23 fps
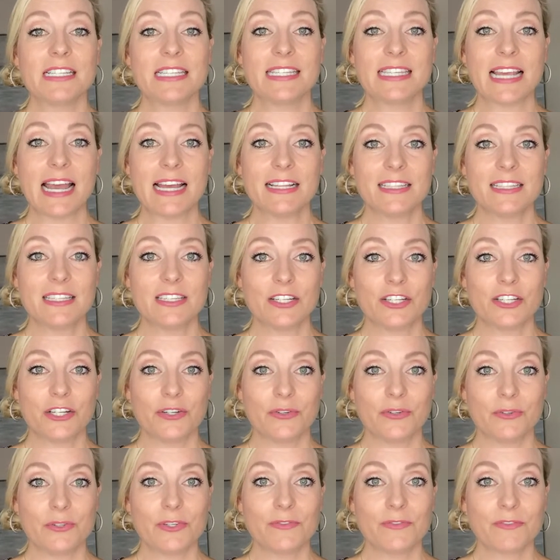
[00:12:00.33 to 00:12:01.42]
sets to
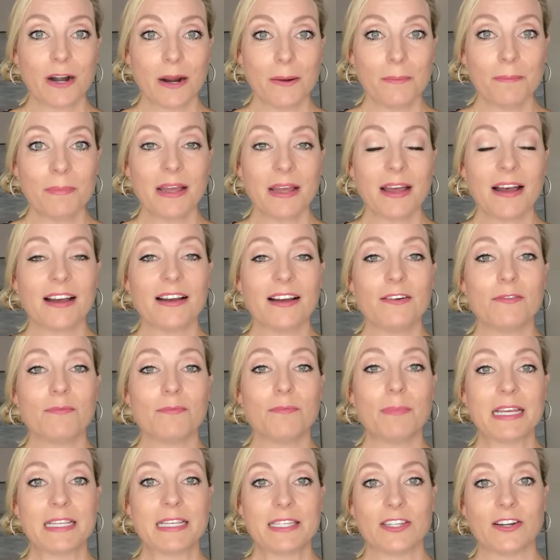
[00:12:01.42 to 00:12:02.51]
choose from uh,
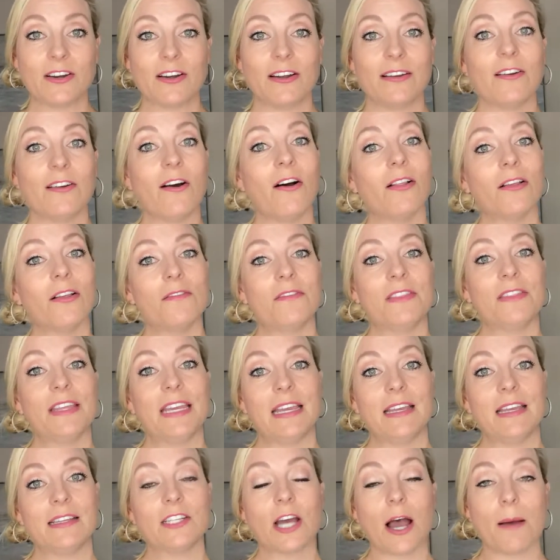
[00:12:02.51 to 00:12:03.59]
based on all of
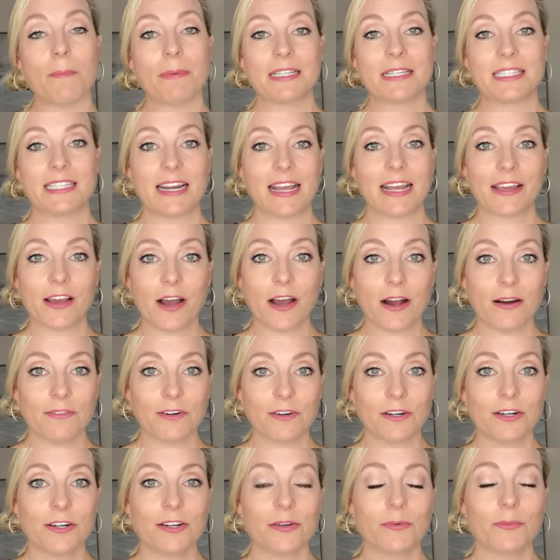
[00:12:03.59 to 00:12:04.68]
the topics that I
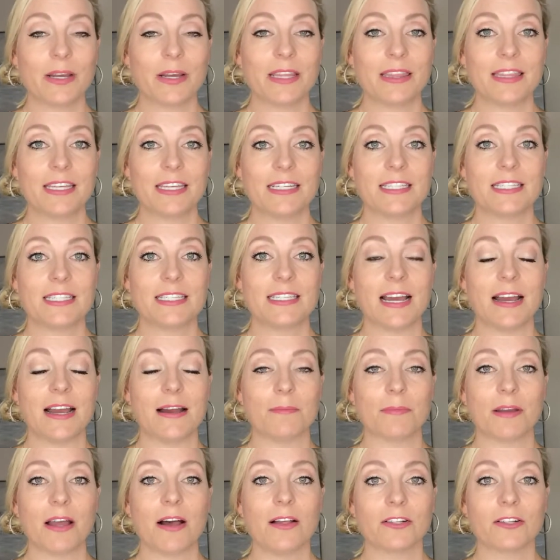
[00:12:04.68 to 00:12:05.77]
covered with this
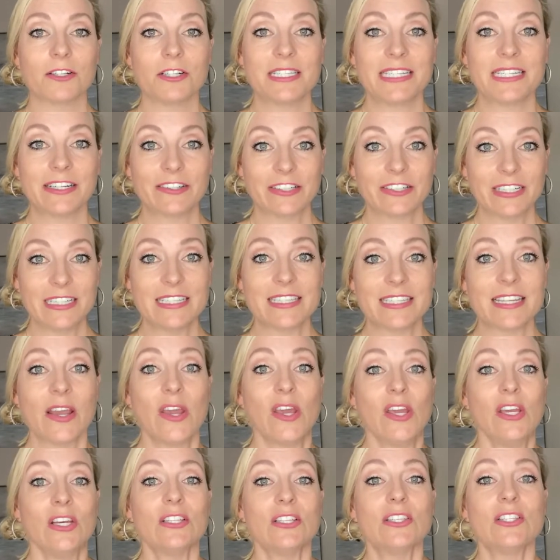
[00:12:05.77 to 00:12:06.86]
um, color series.
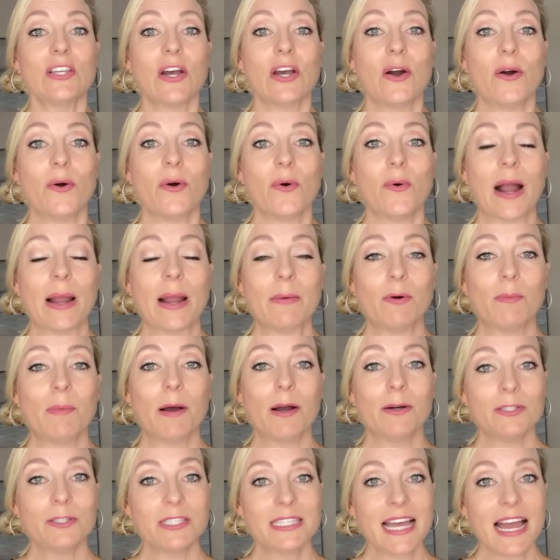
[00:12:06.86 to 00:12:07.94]
So I will
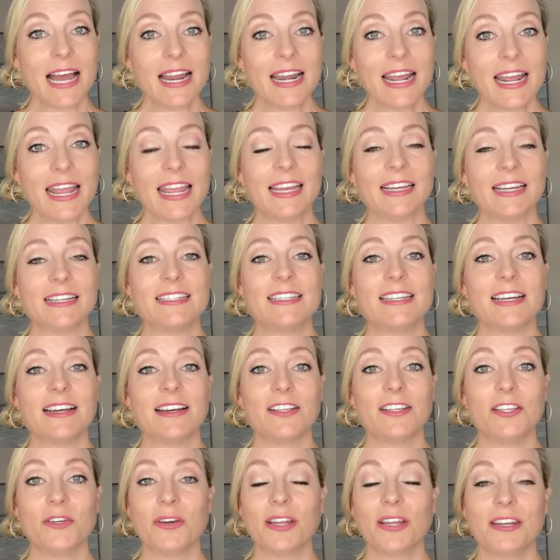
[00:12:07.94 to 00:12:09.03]
post that and
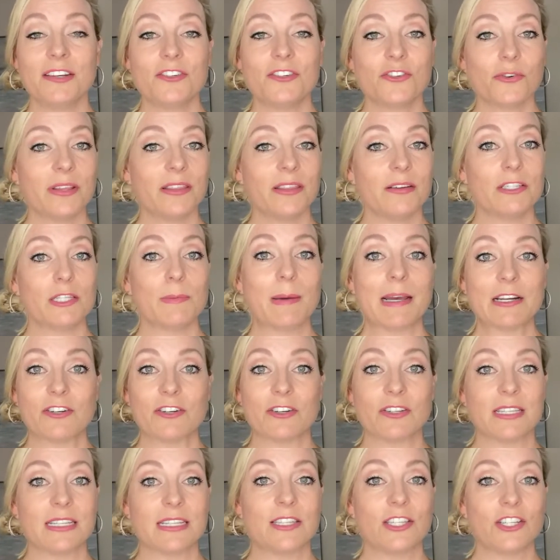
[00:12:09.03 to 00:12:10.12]
uh, you can enjoy those
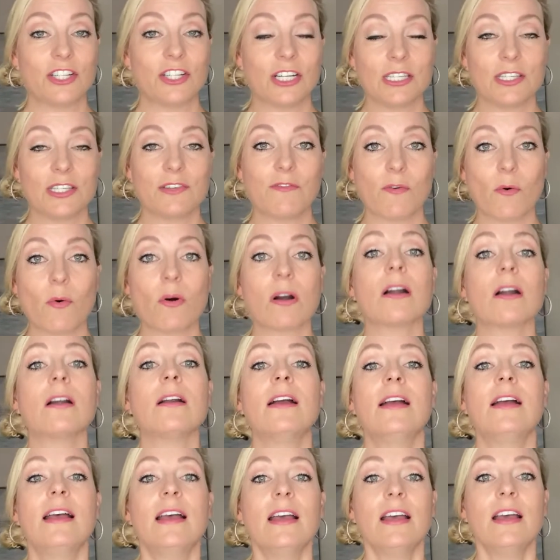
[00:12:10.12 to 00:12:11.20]
specials. It's just for
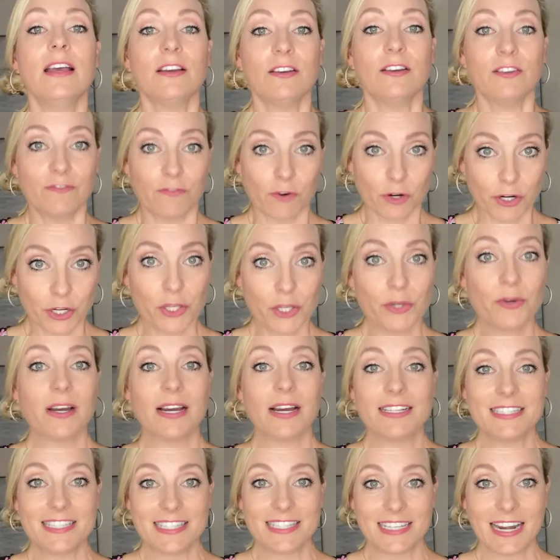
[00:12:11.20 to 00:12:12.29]
for you
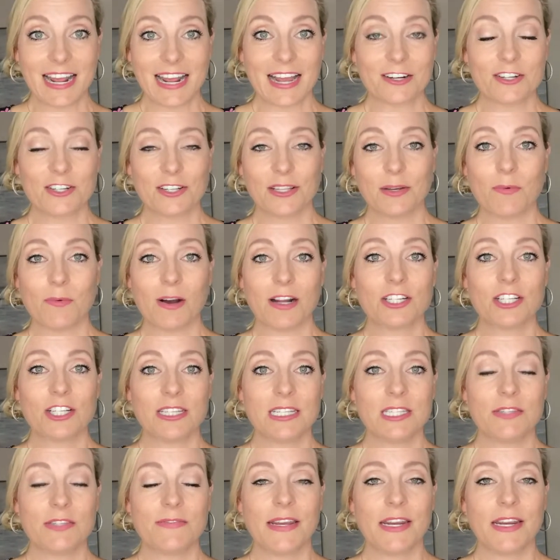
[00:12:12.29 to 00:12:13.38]
guys that actually watch
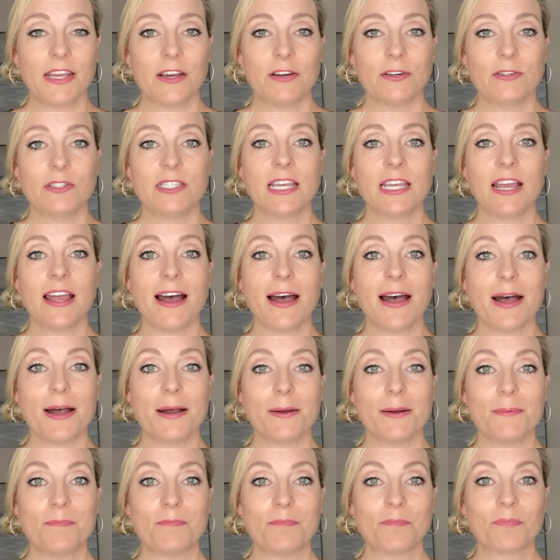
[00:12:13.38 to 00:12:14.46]
these videos
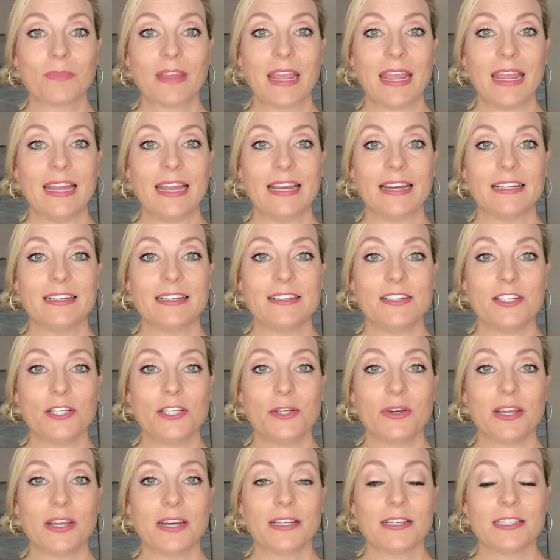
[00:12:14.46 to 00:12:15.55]
um, and you
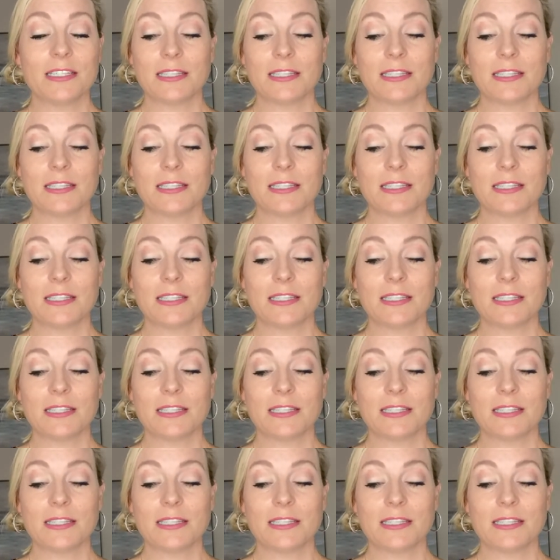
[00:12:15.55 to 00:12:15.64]
can